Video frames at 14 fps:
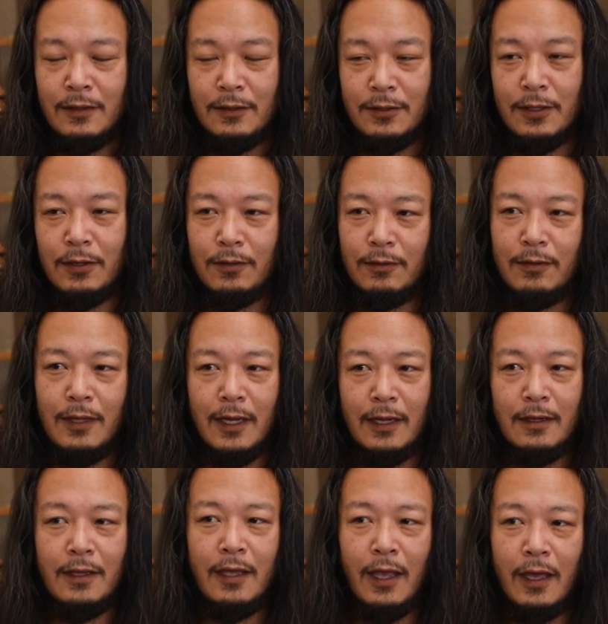
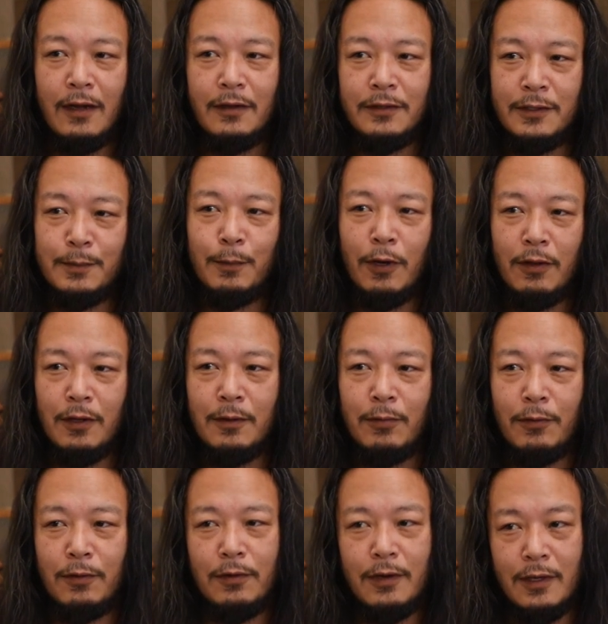like get a smaller
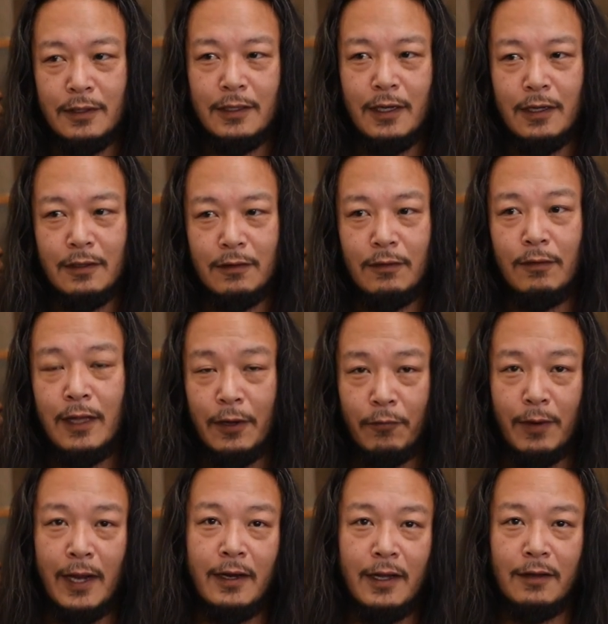board, because like
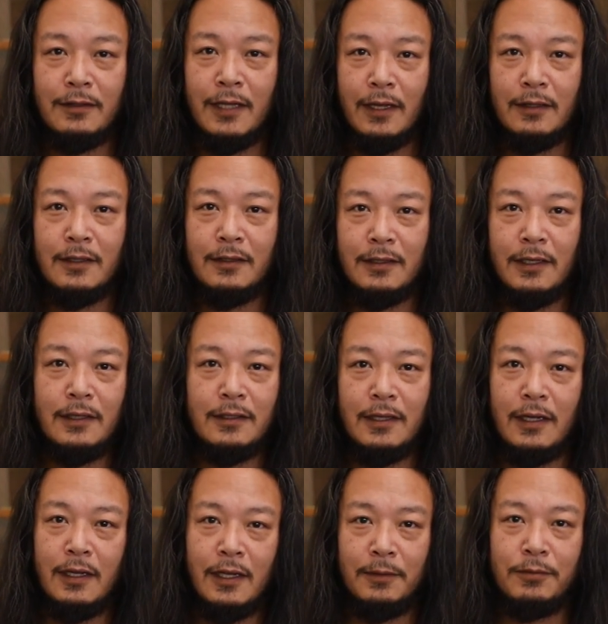right now tendency is
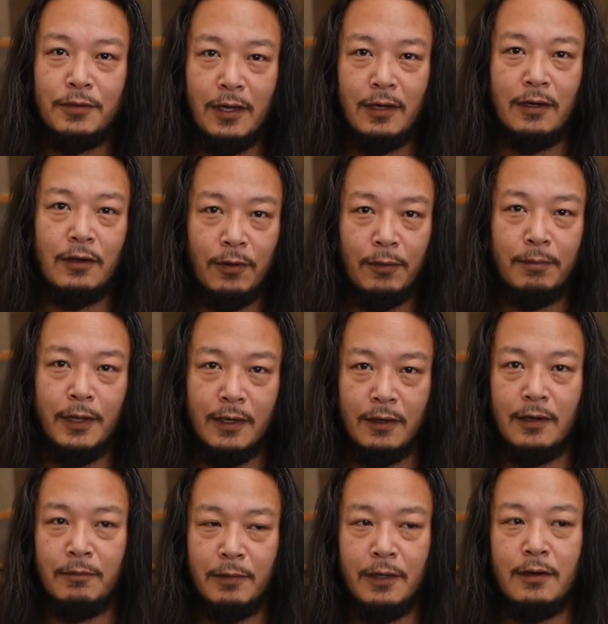like keep trying to go
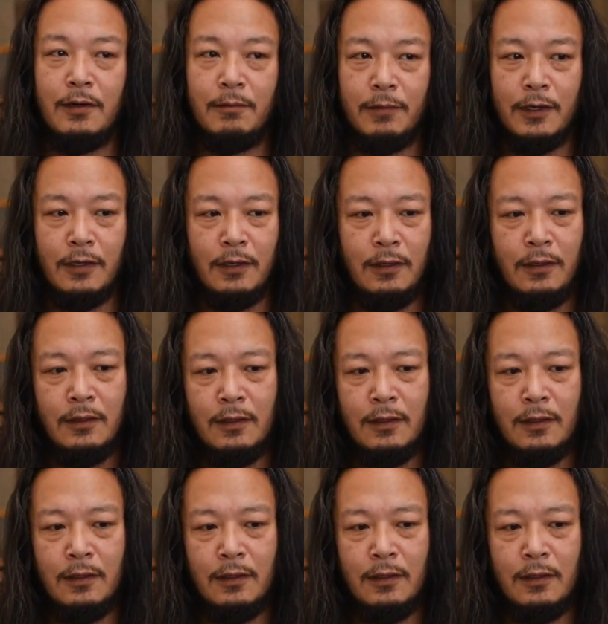bigger and bigger and bigger.